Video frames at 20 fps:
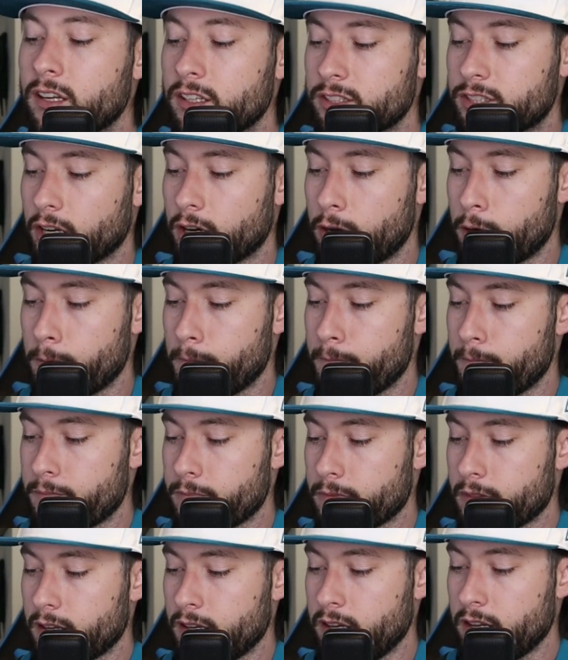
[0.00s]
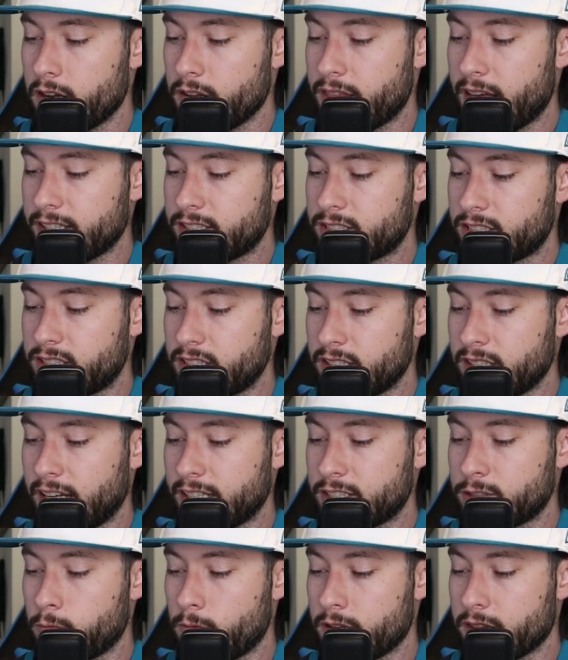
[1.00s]
So, you know, that's,
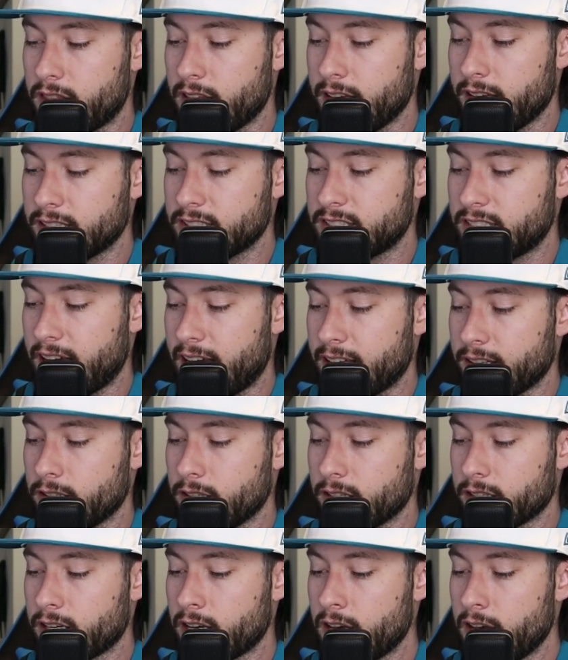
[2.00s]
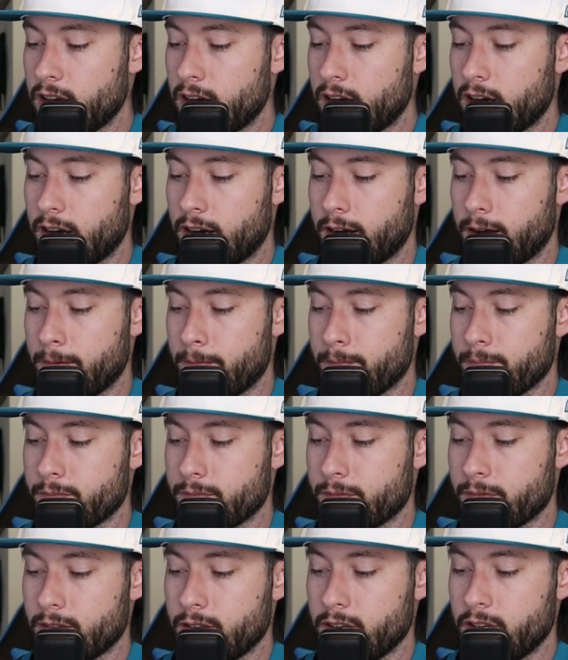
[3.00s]
that's one thing is that, look, um,
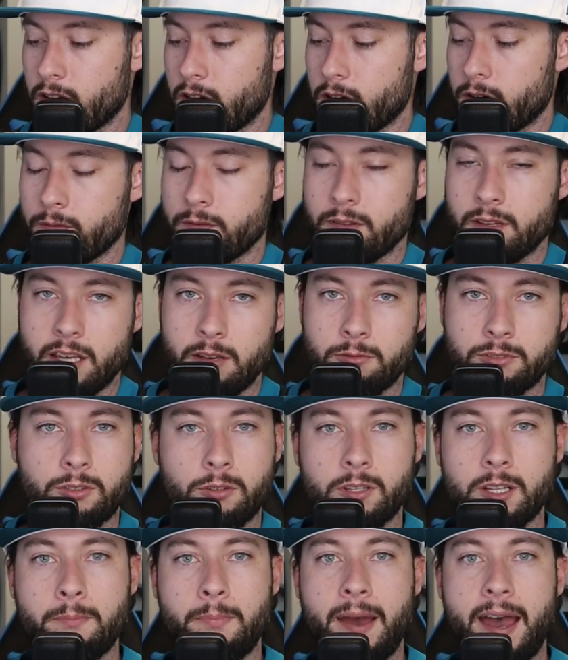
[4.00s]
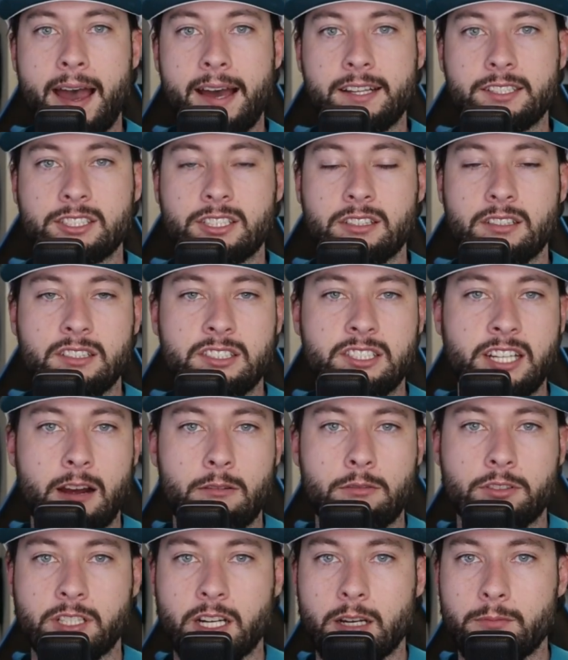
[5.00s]
you know, he was really bad. So the
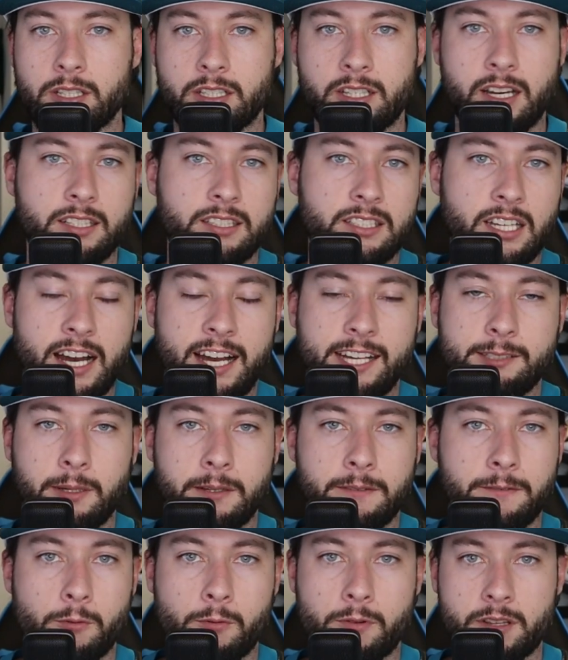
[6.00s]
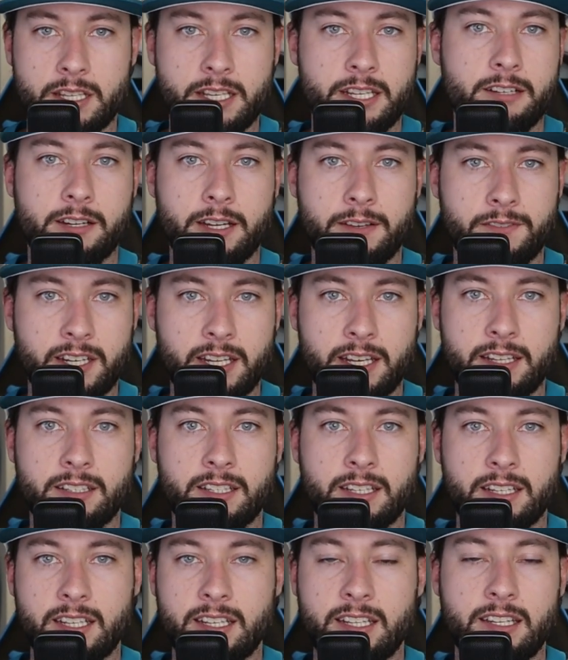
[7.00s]
Jaguars were able to cut ties before the year even
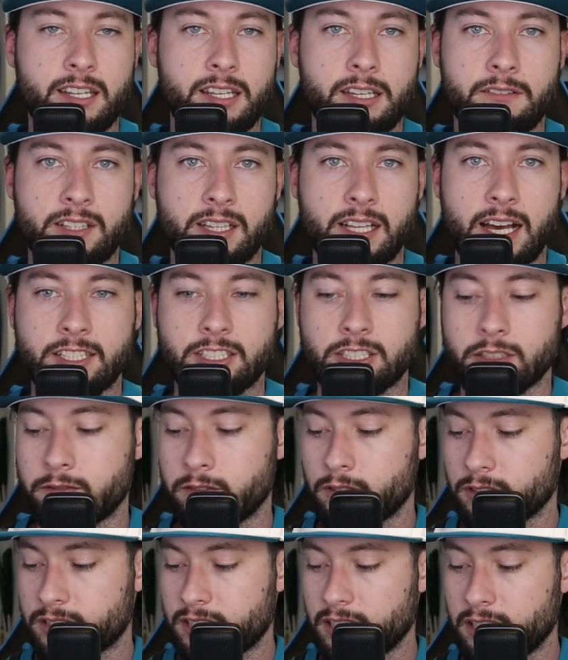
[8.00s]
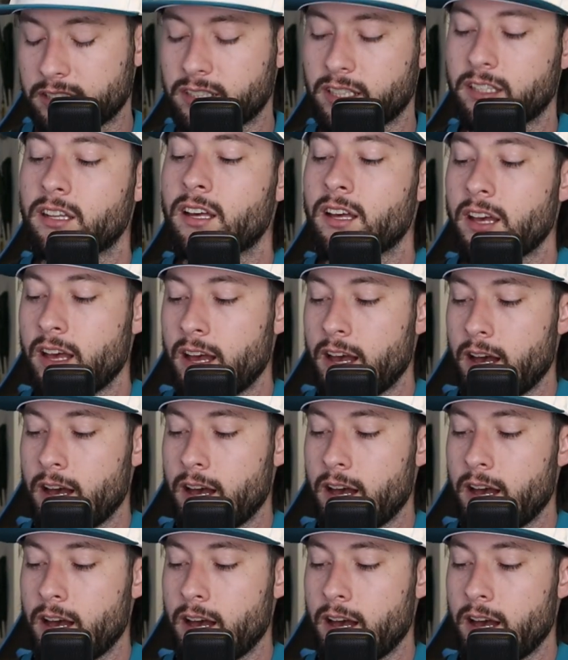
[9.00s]
ended. He didn't even last the full season.